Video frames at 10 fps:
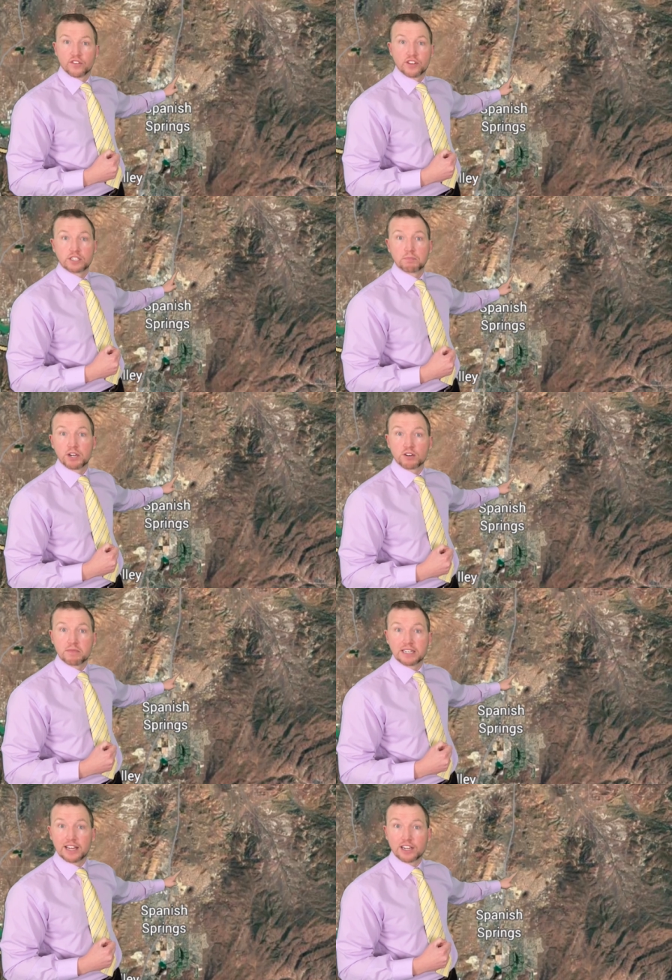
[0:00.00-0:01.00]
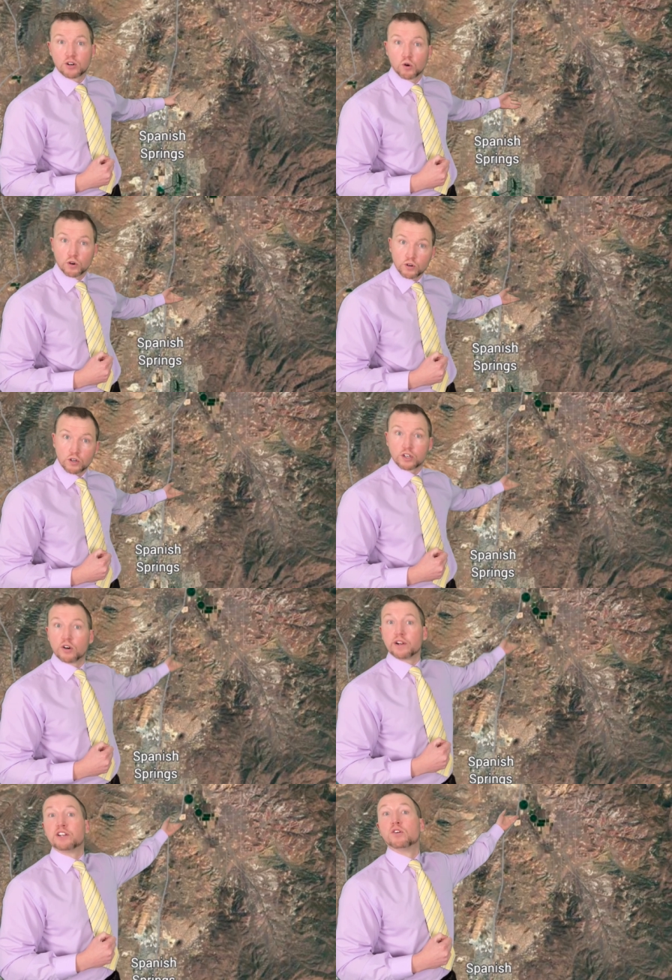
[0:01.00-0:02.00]
This Pyramid Lake corridor
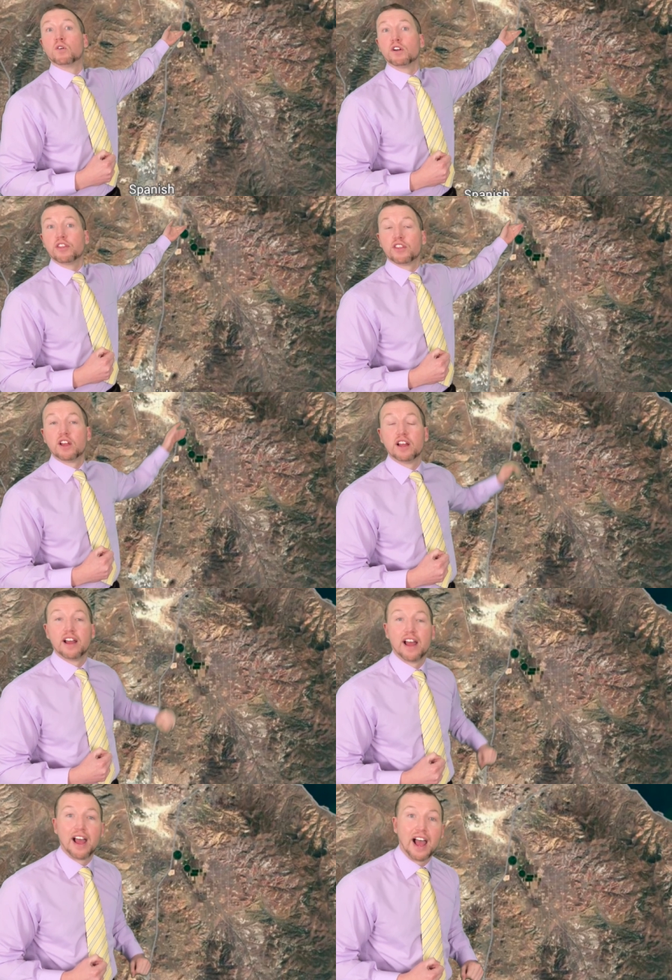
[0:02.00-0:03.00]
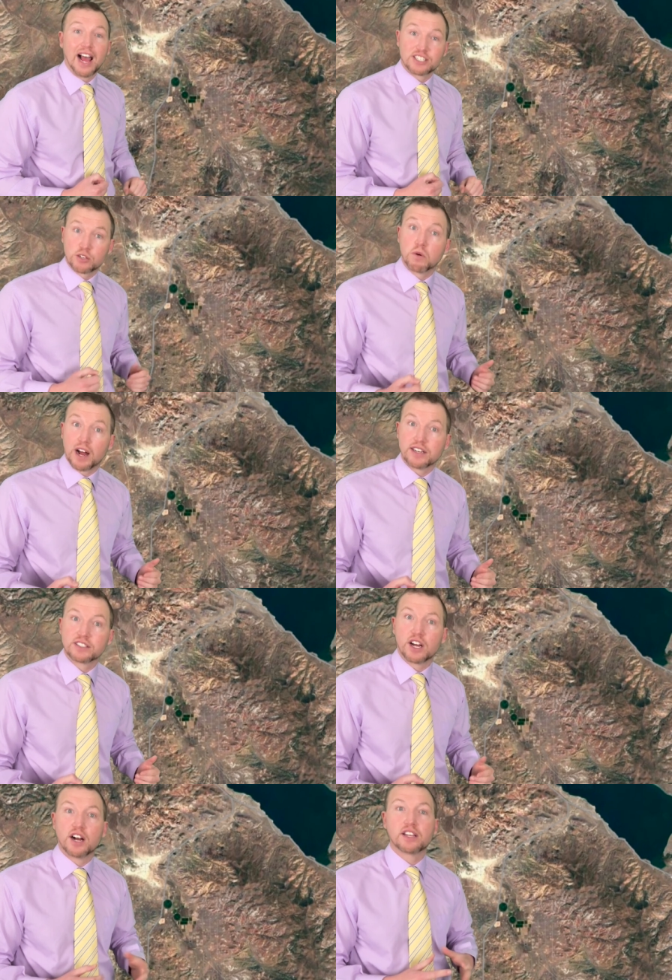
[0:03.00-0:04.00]
going north has the wild
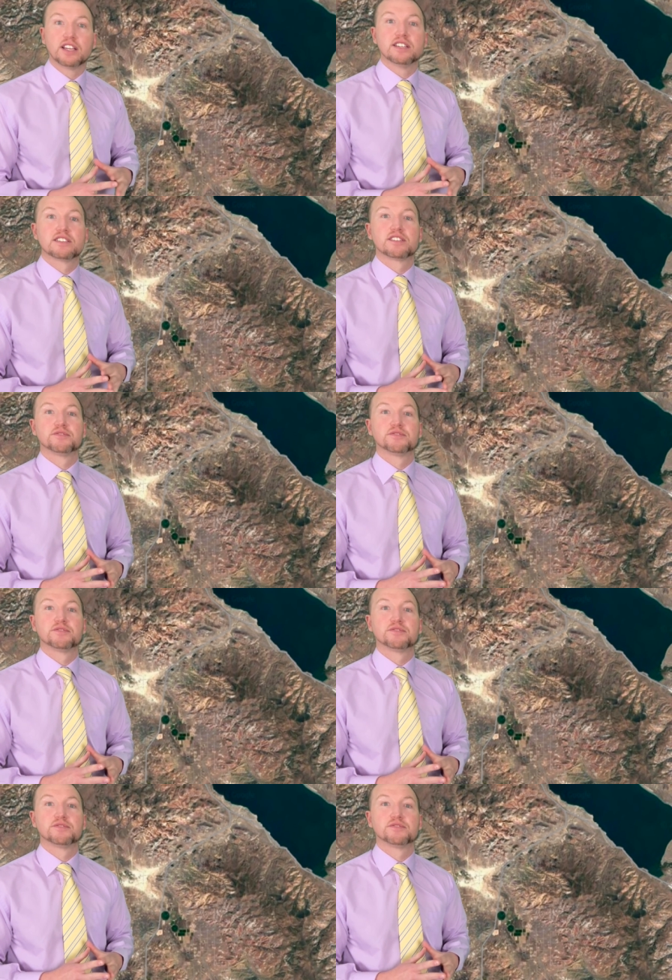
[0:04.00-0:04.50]
donkeys.